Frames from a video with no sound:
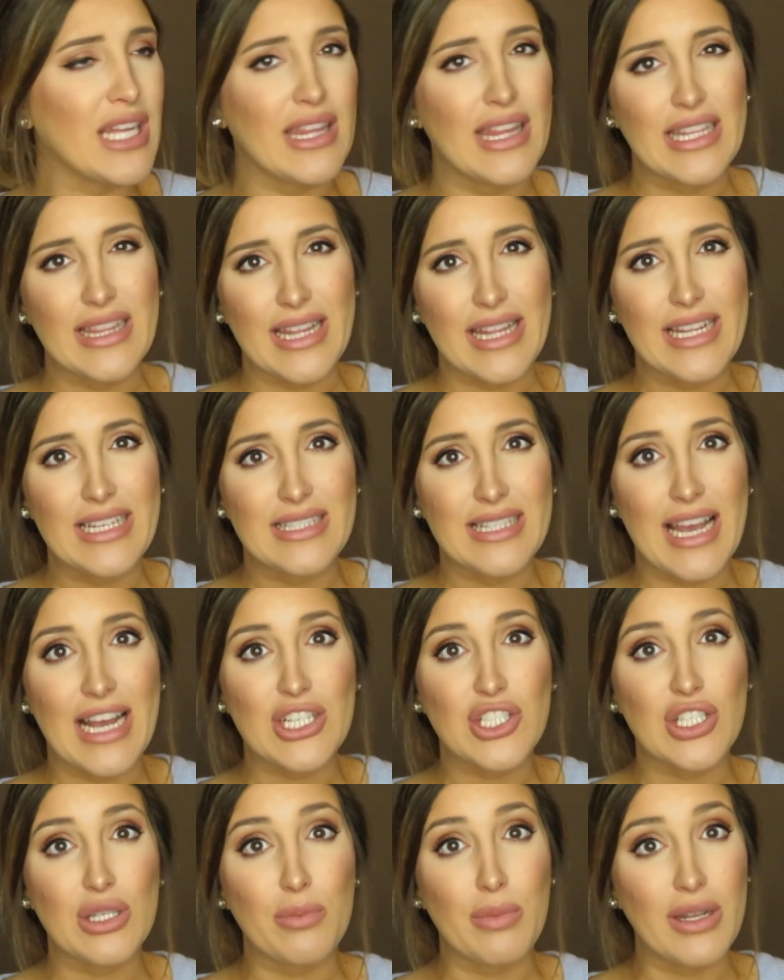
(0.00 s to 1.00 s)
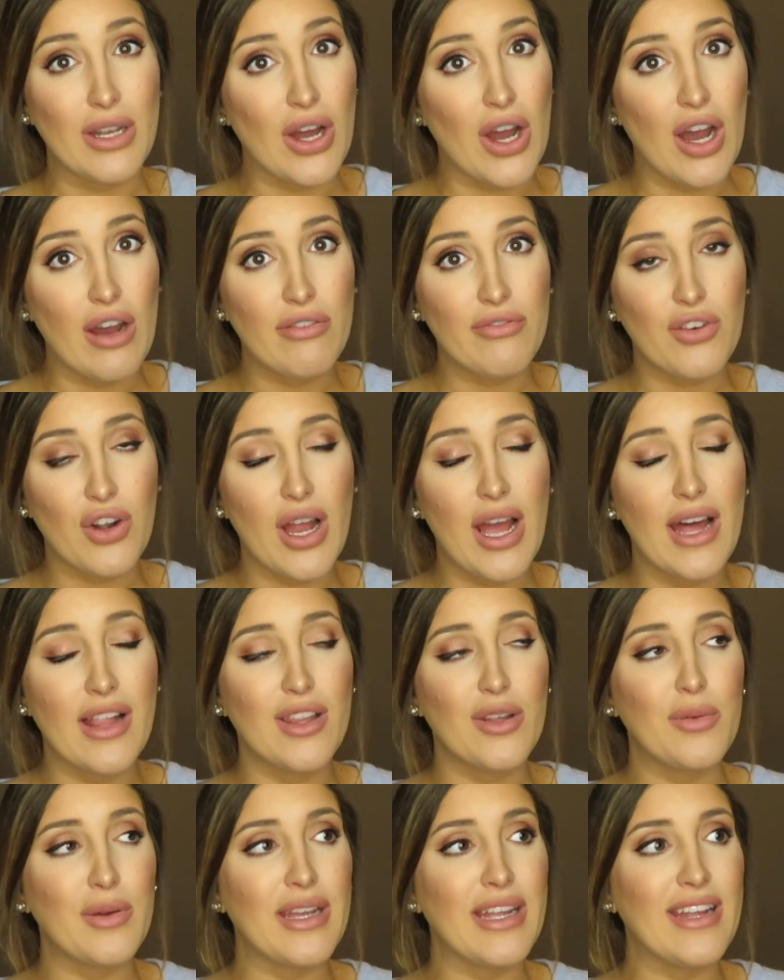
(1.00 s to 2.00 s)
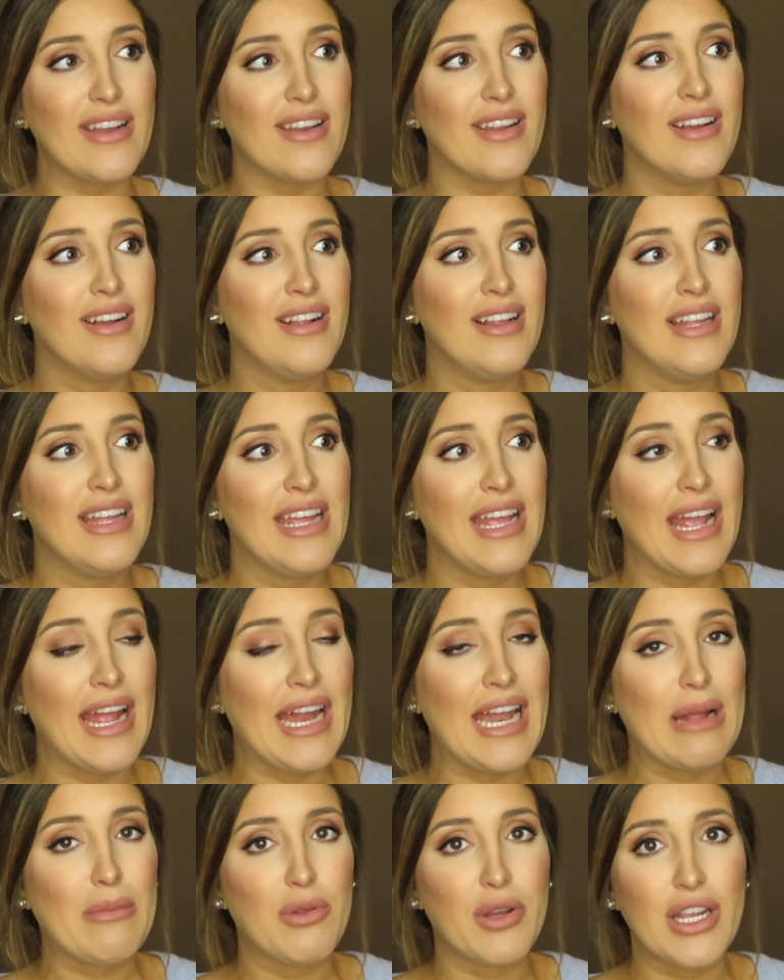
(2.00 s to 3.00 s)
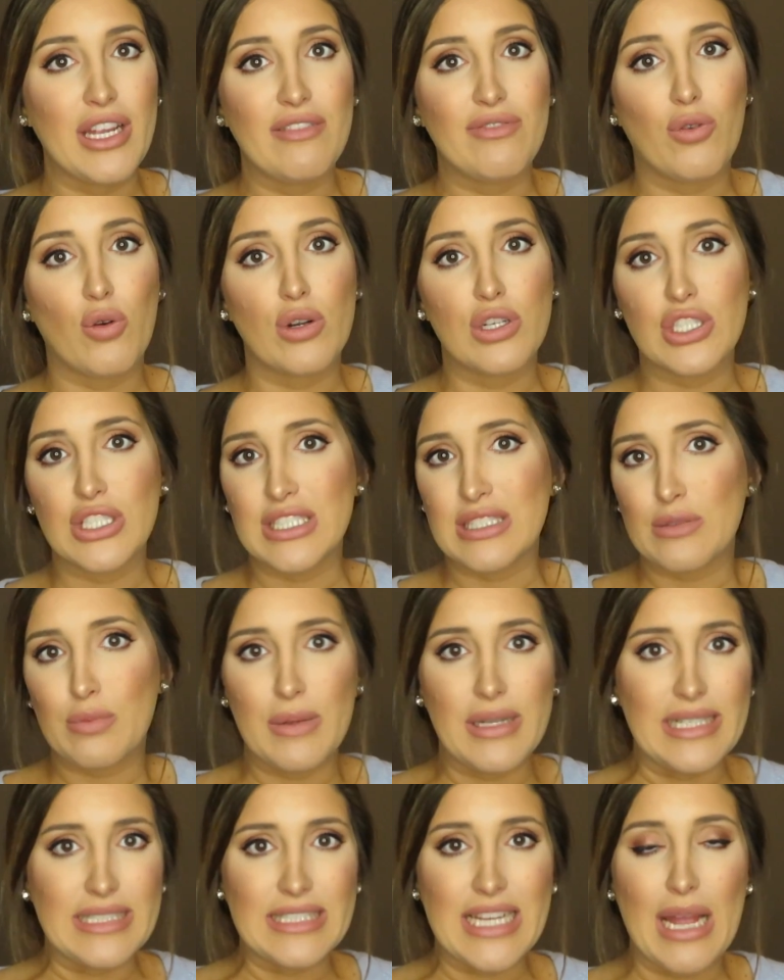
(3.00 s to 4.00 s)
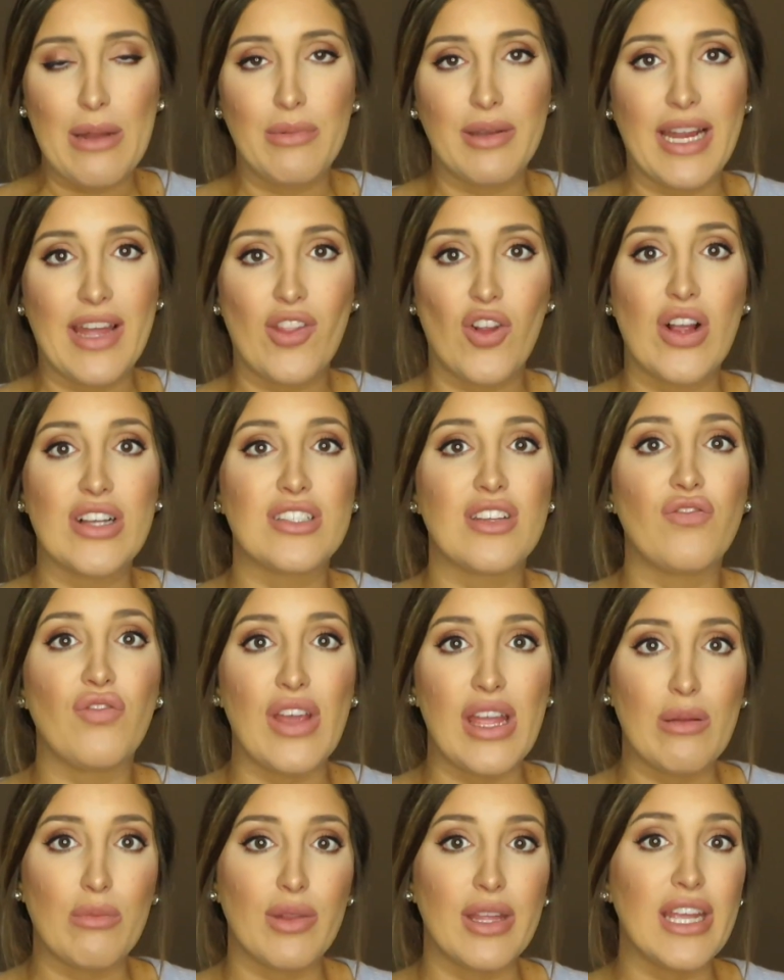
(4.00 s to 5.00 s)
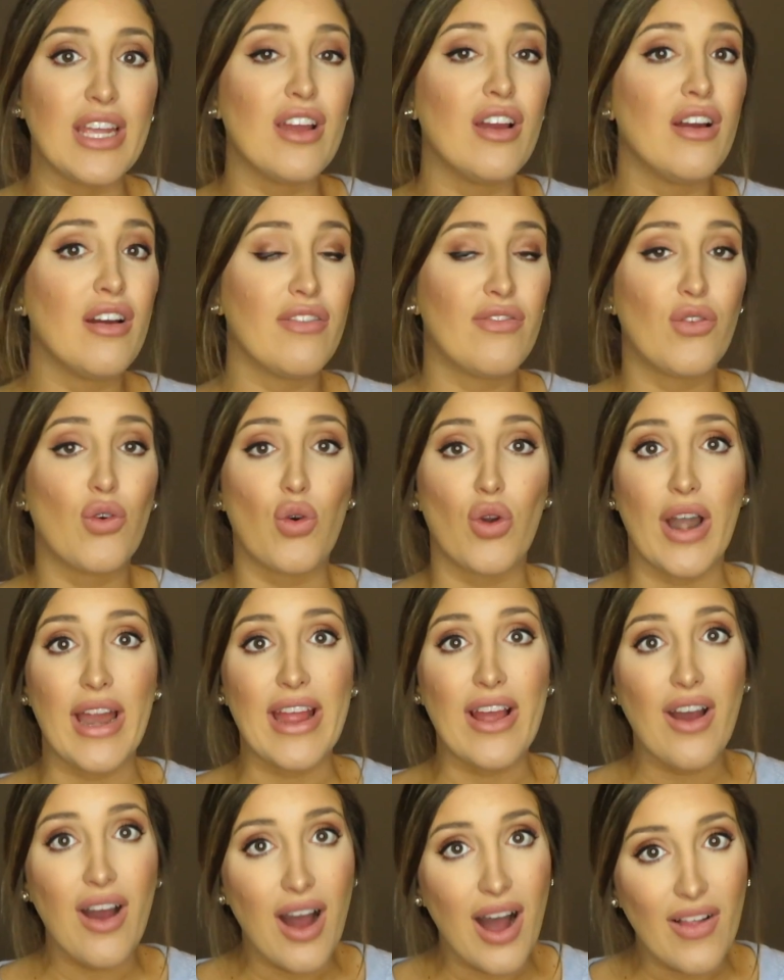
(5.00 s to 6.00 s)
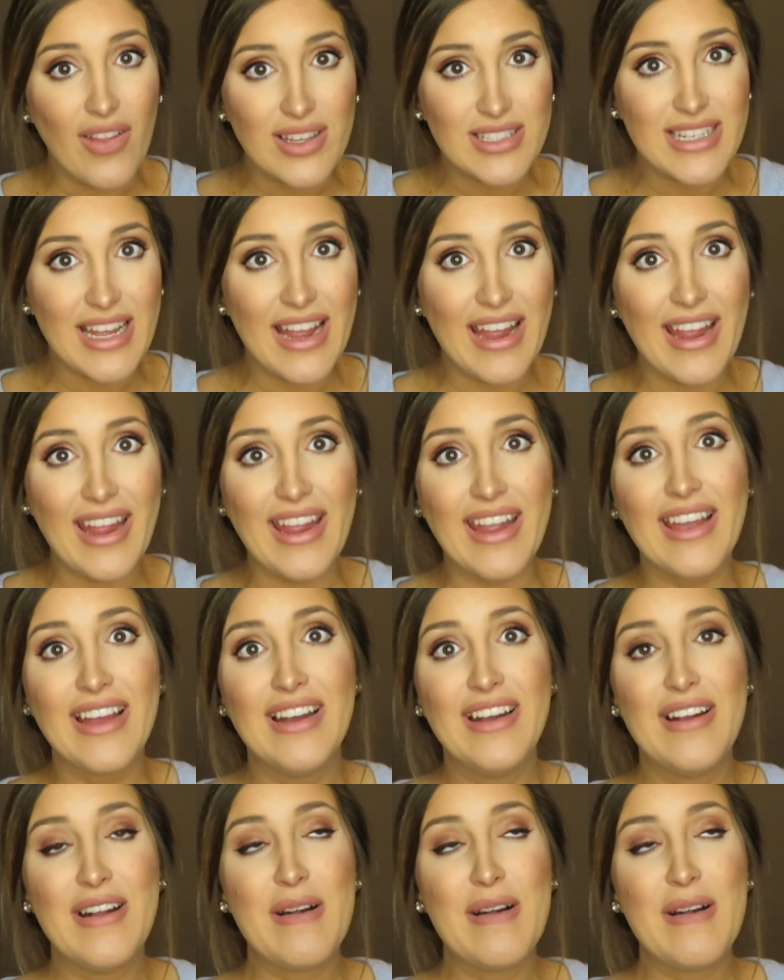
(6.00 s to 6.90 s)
I think, that he's actually been off for Halloween. And I'm looking forward to just spending time together as a family for a holiday.